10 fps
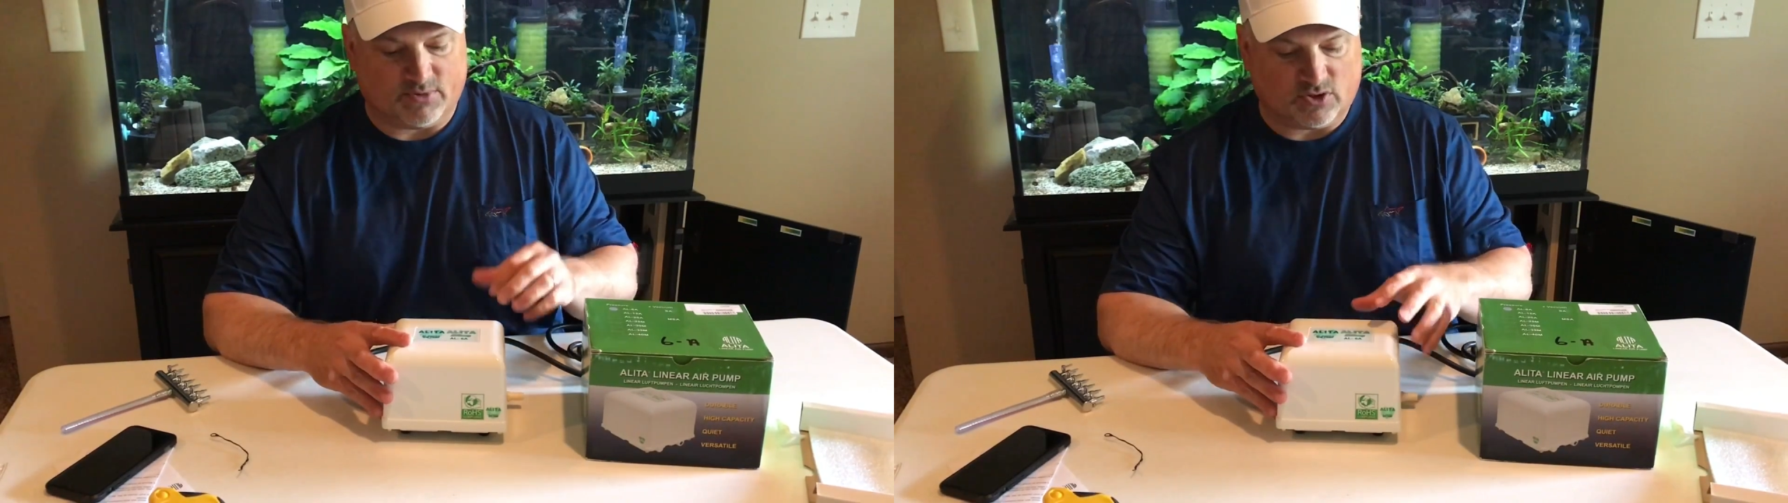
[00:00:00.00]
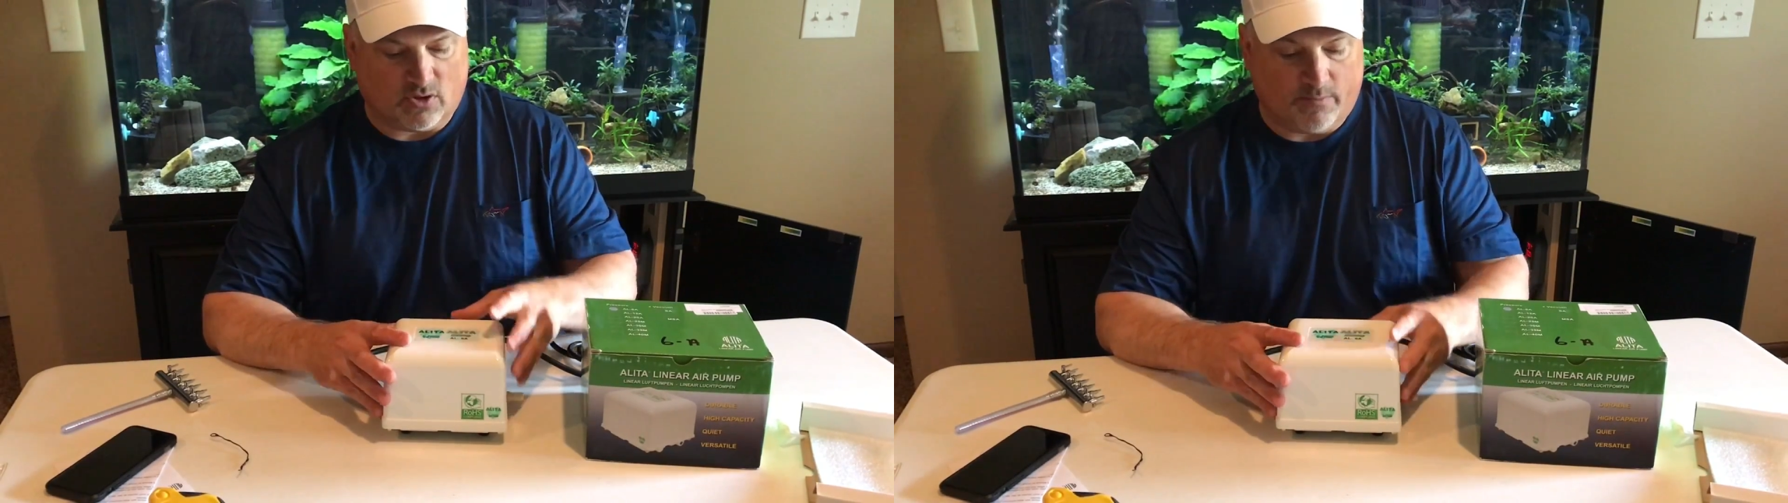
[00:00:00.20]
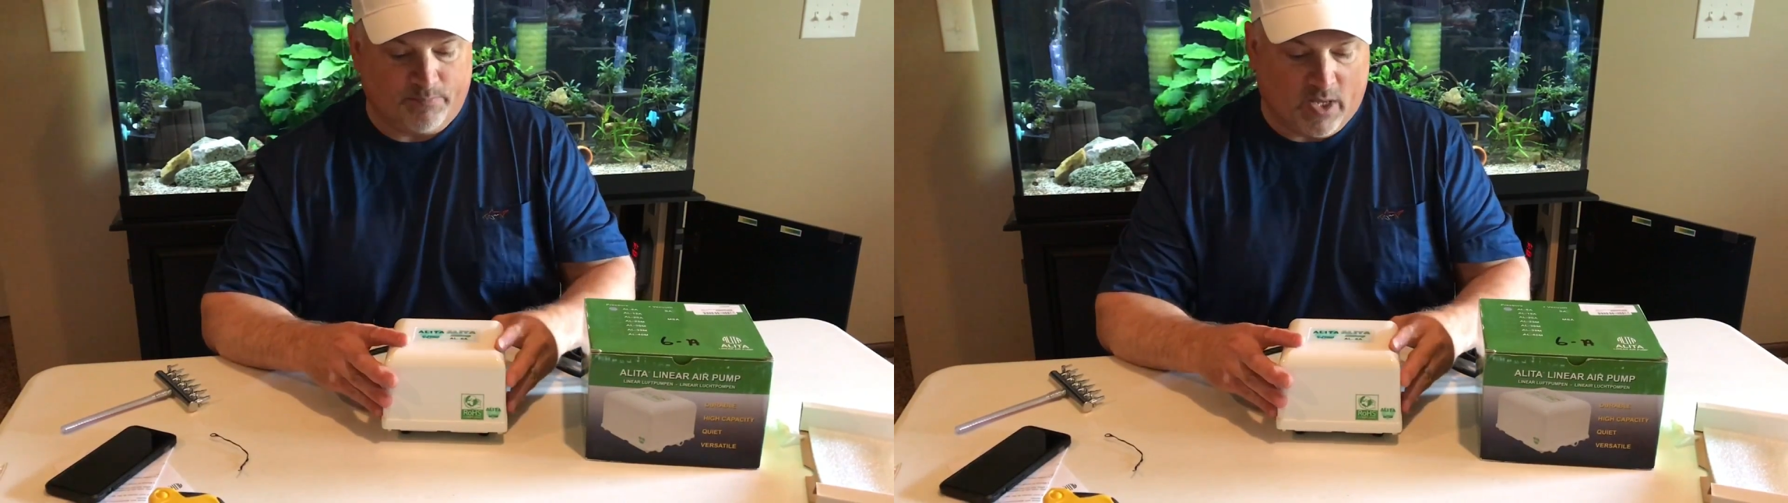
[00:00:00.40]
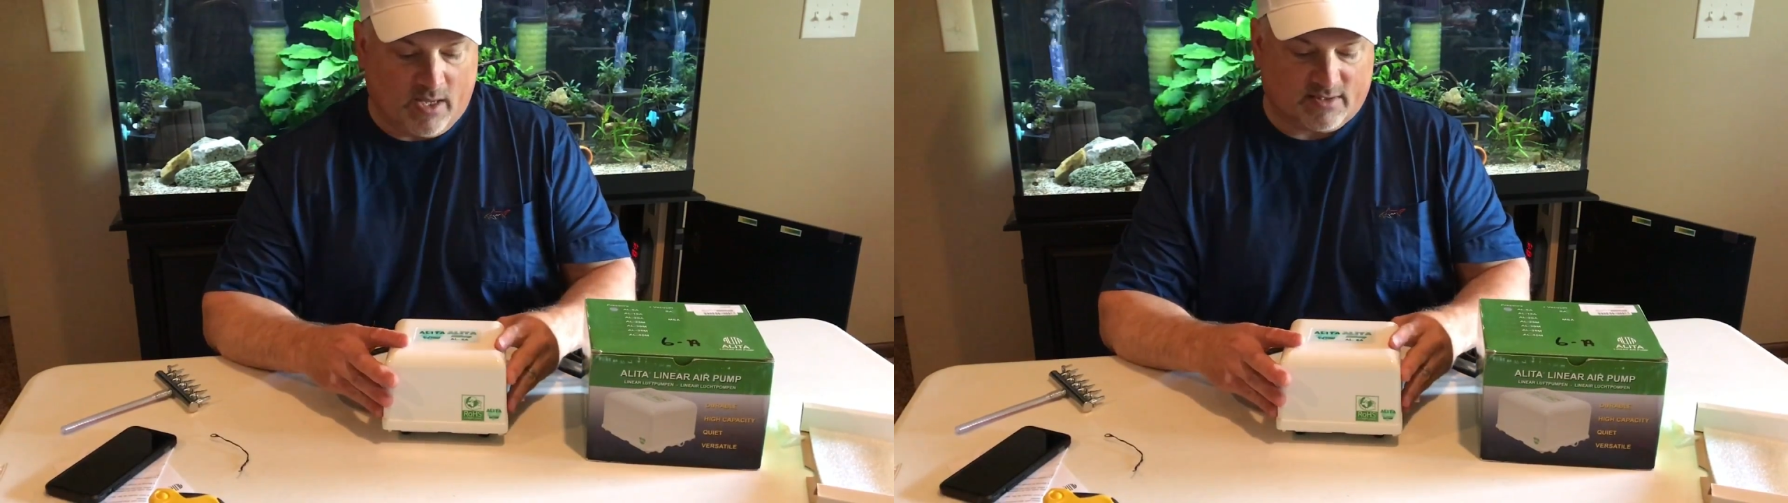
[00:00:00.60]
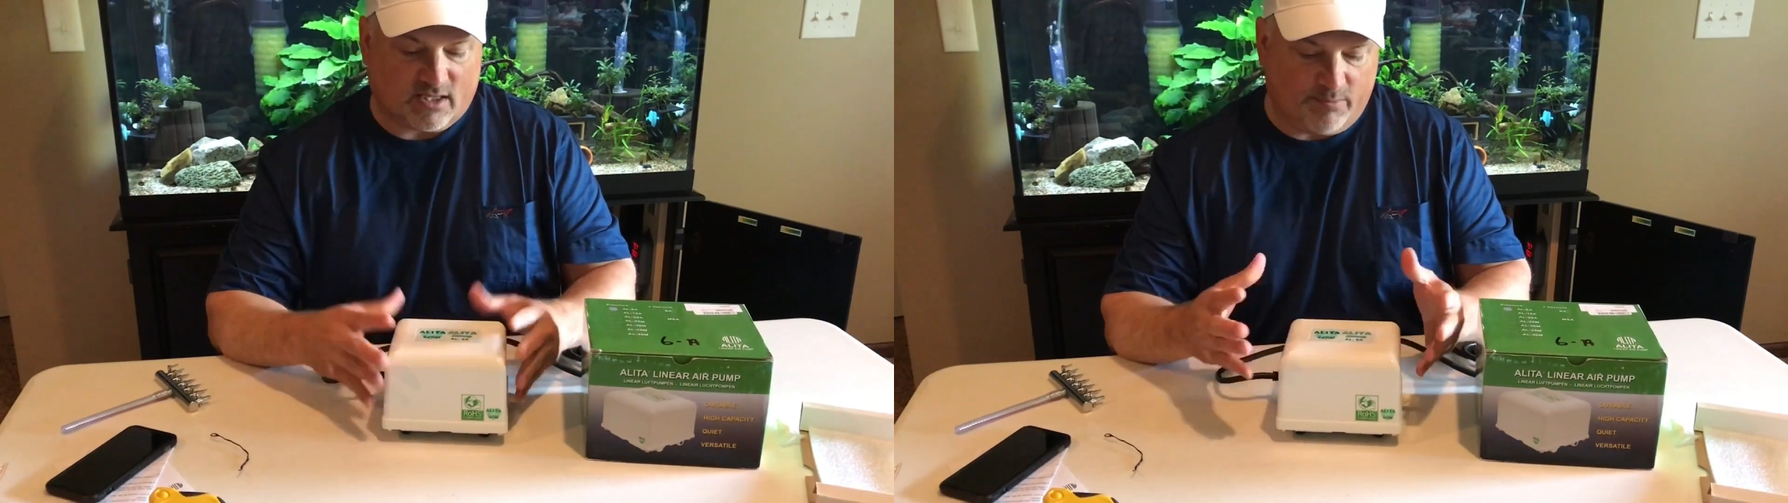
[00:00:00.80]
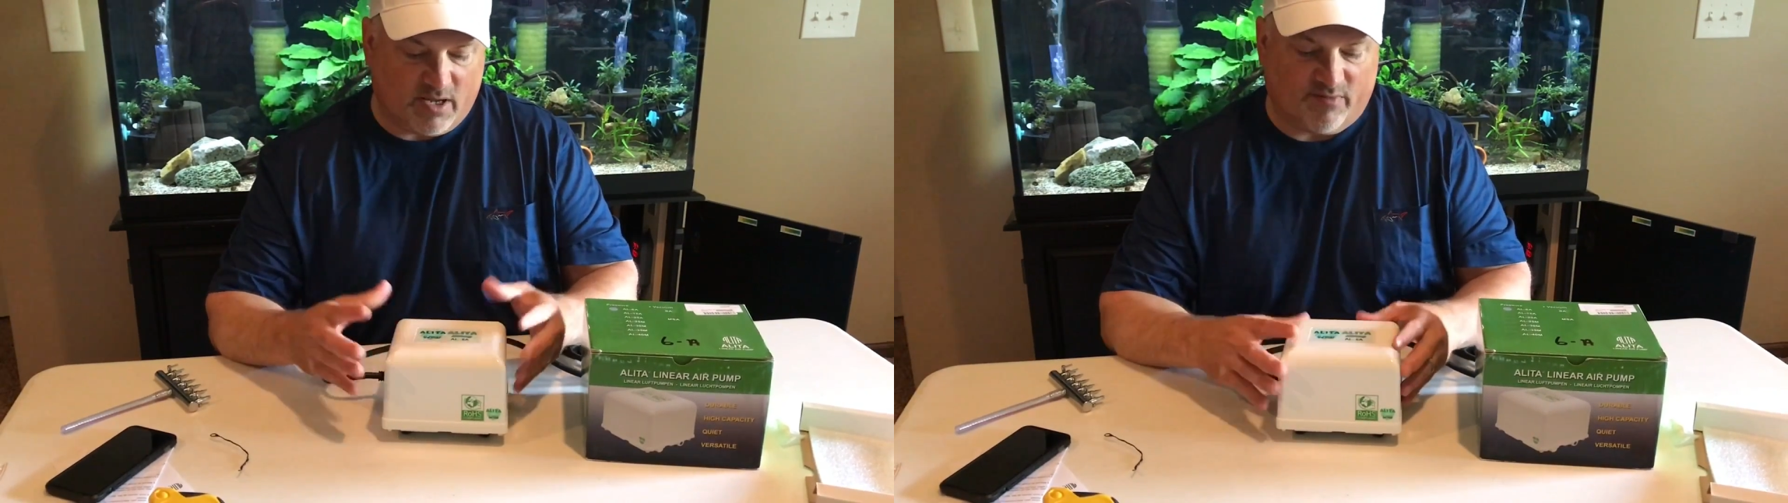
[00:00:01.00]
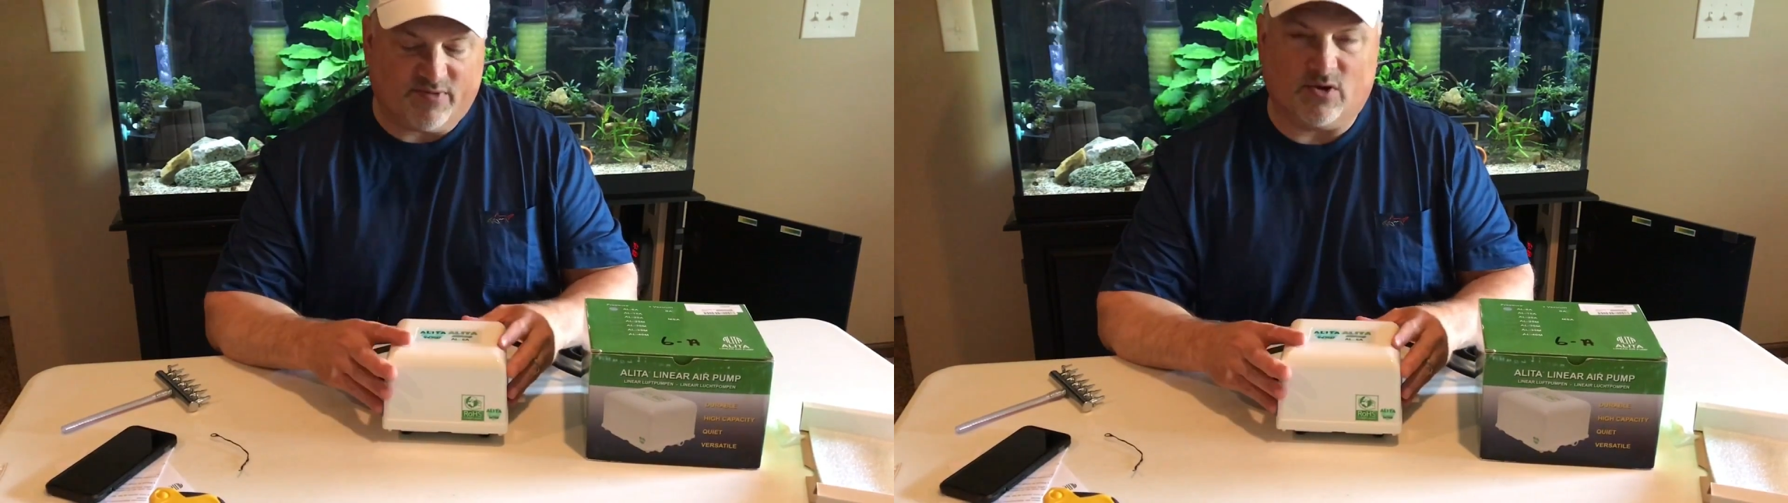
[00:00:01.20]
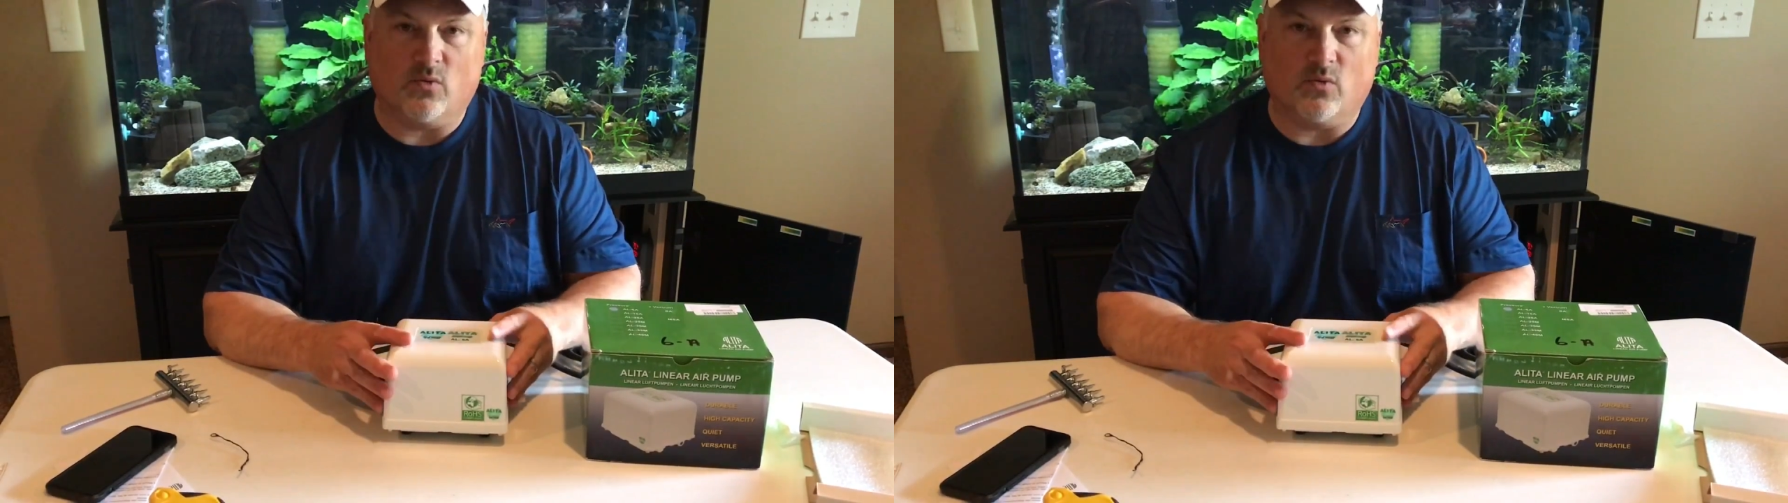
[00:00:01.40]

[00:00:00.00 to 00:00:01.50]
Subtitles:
So it's going to be a few